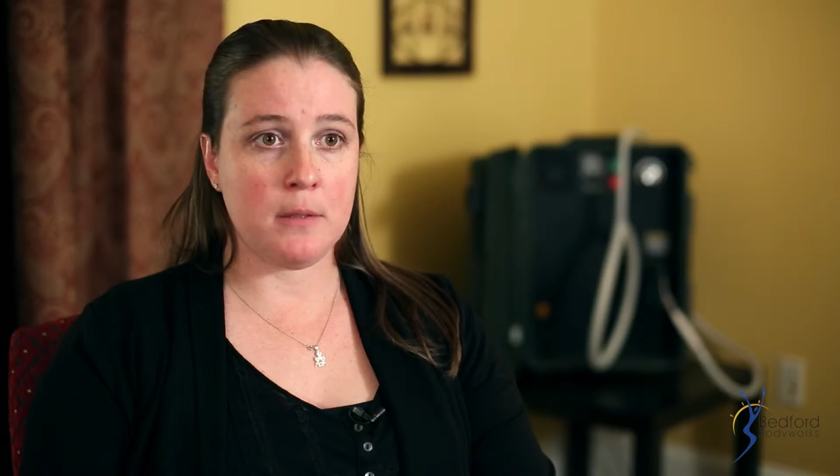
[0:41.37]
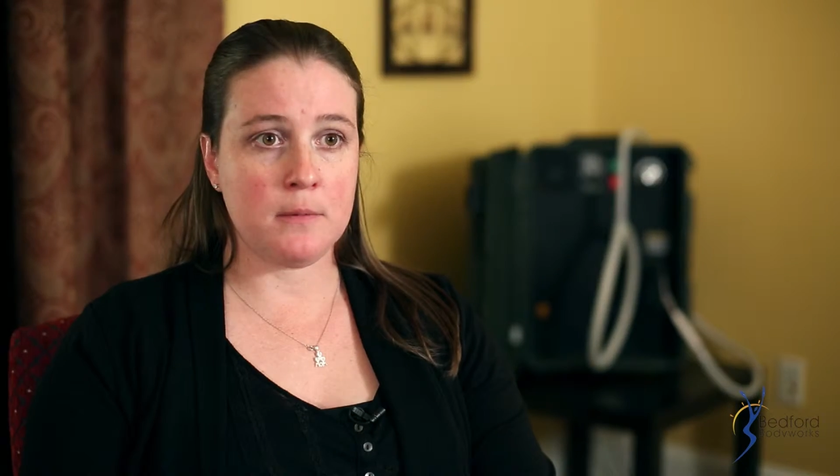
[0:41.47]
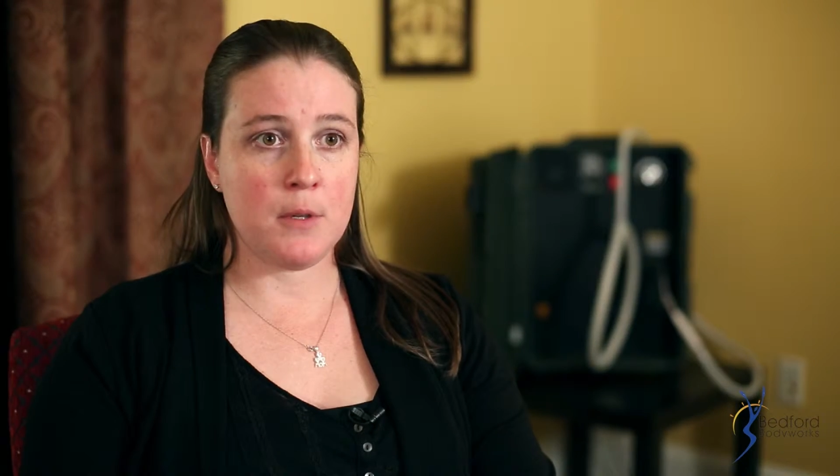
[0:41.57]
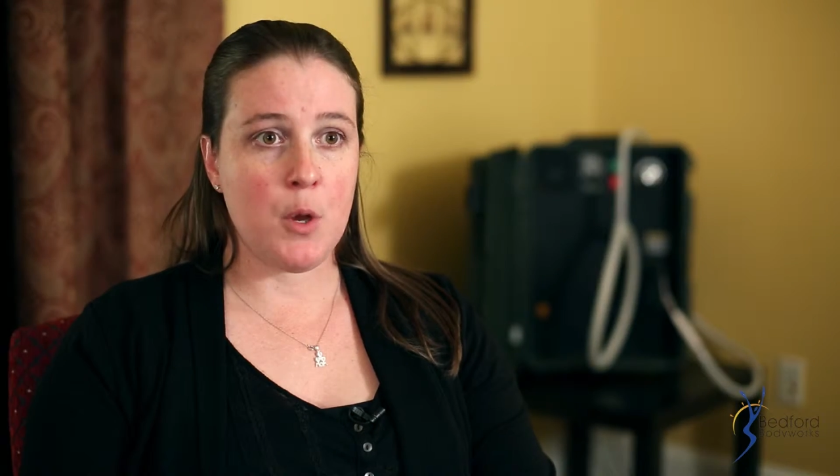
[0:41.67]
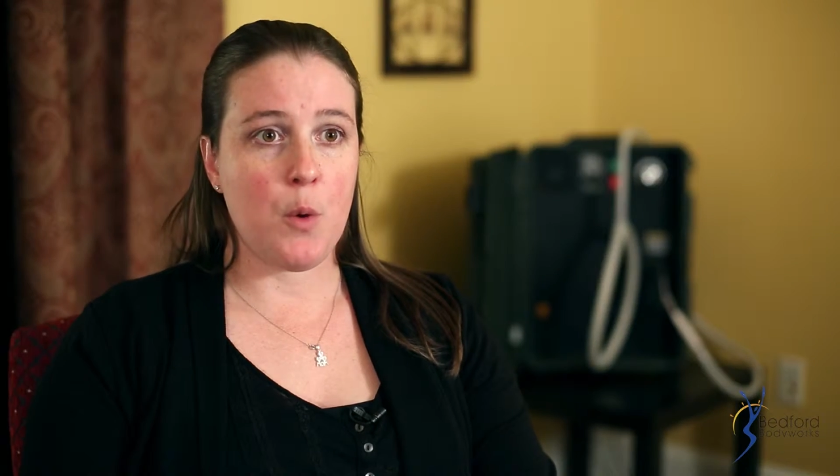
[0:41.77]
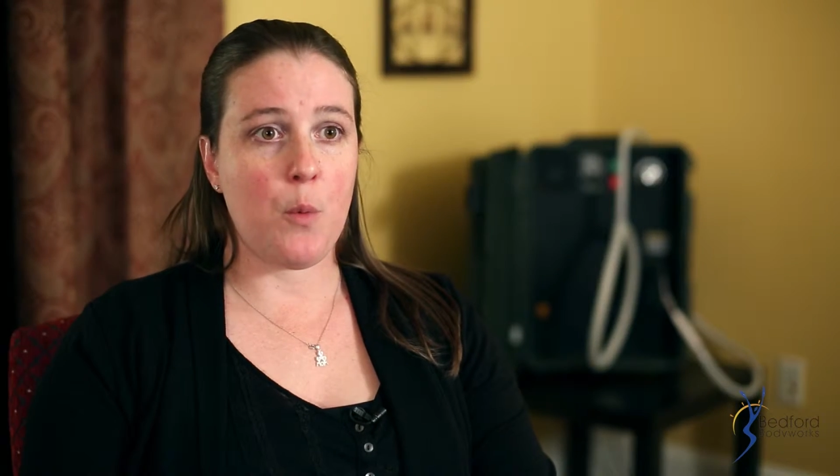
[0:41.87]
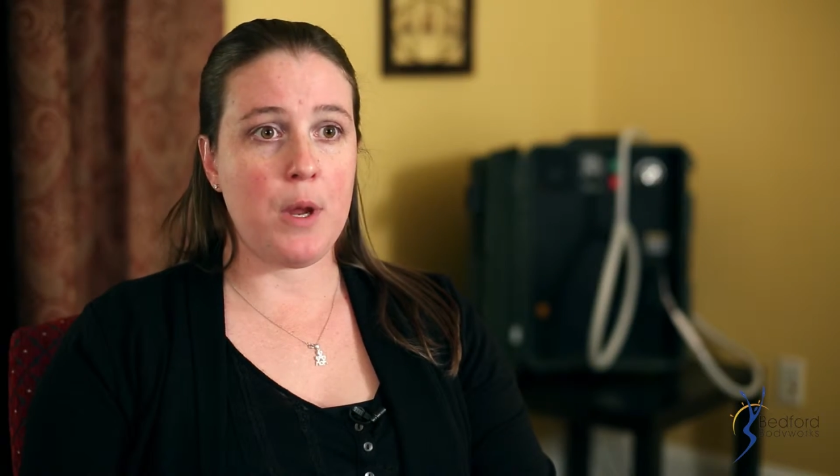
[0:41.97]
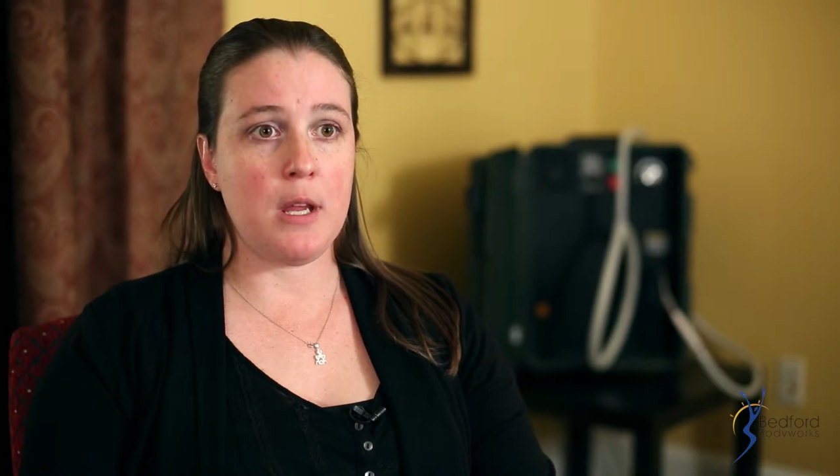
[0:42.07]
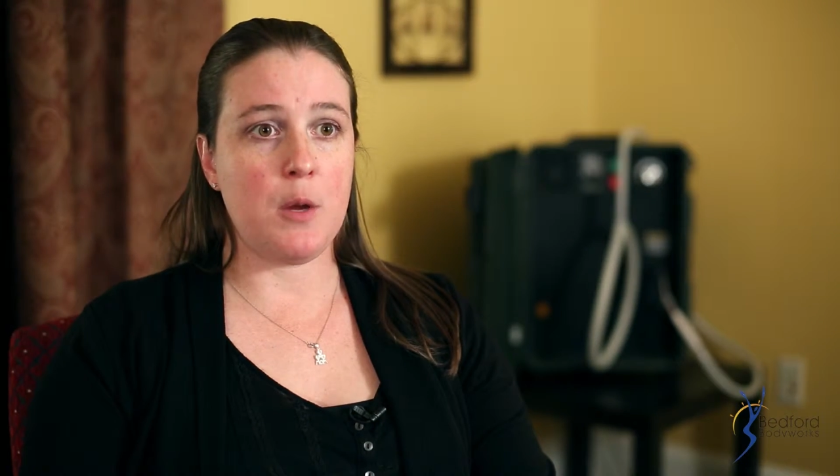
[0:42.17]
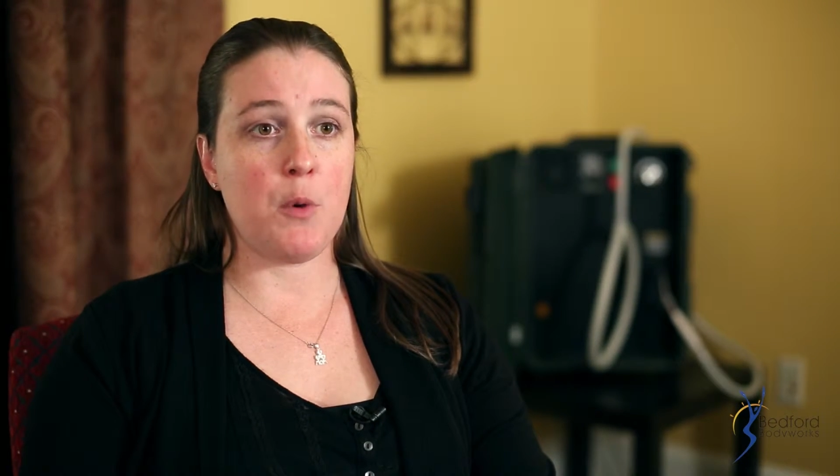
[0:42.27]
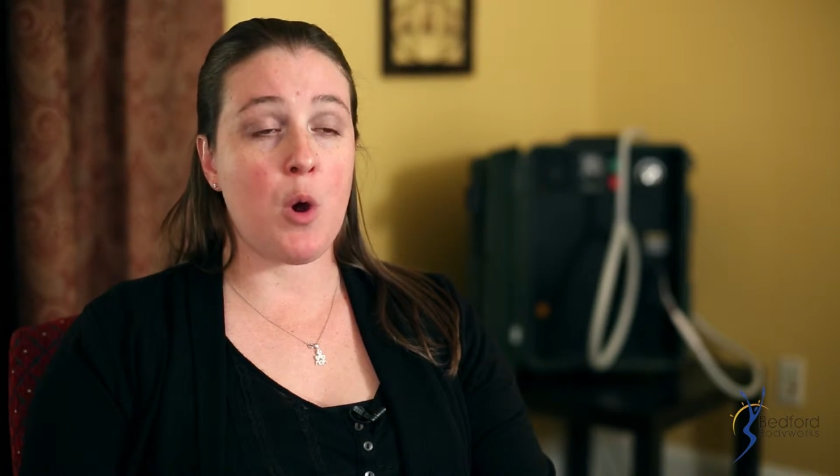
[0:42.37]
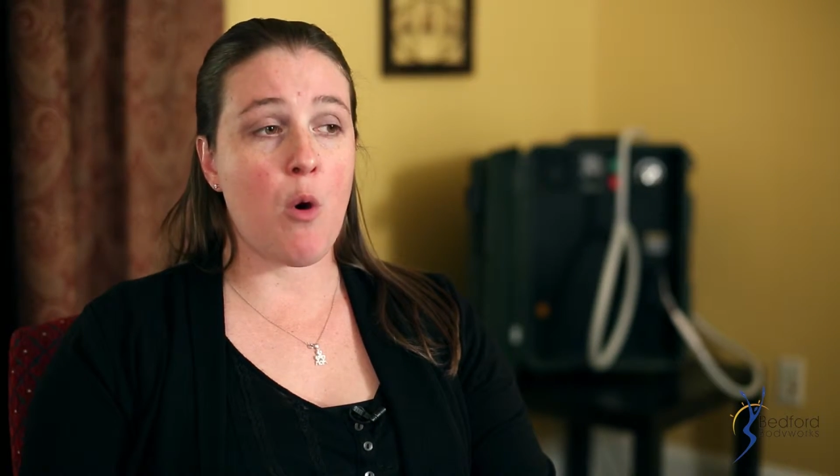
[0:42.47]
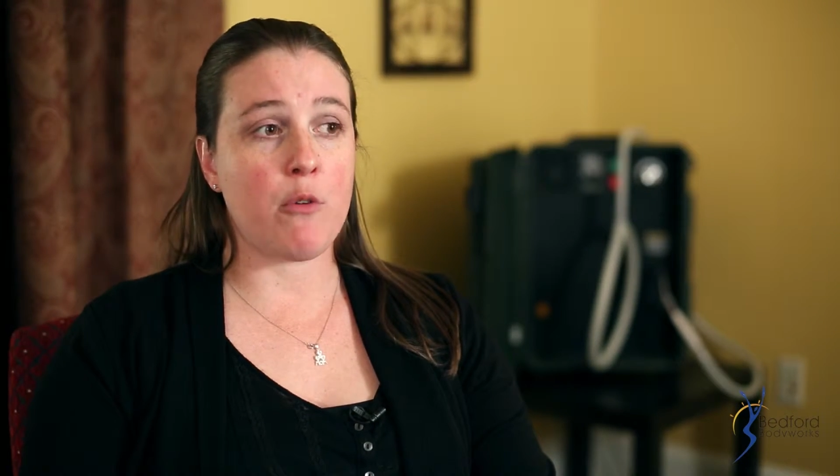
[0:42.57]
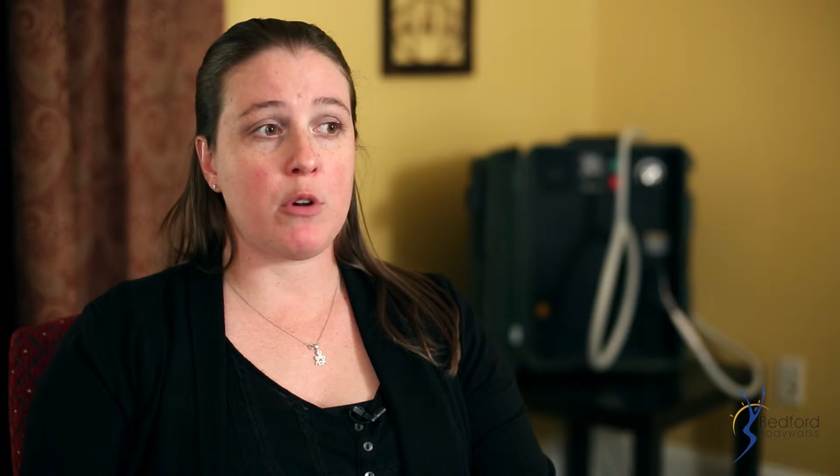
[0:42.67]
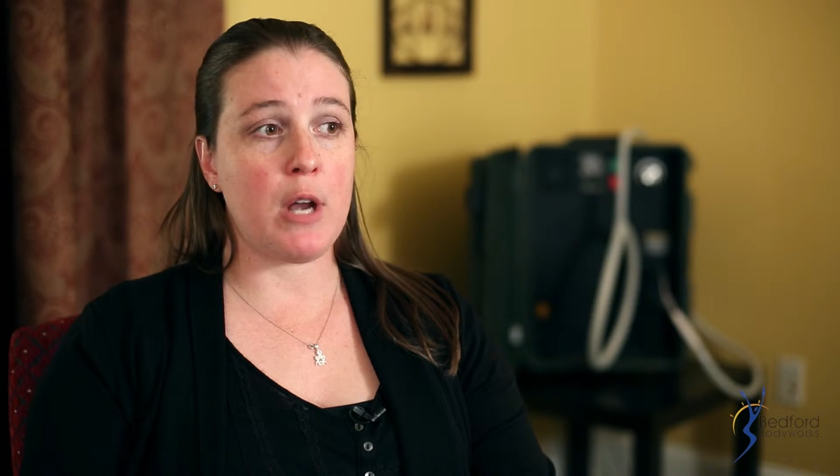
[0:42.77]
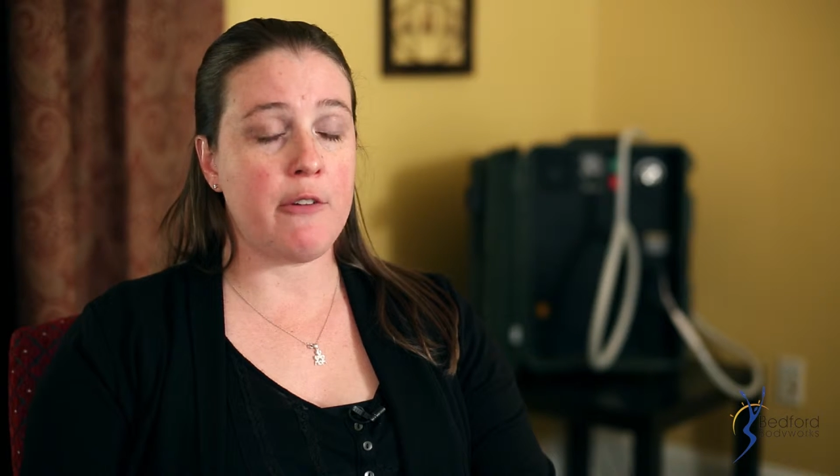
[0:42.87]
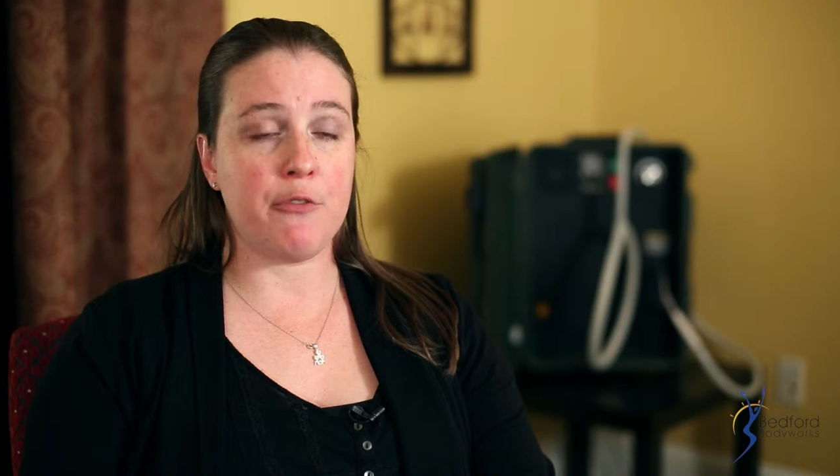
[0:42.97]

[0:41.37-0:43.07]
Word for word: in, we will go over a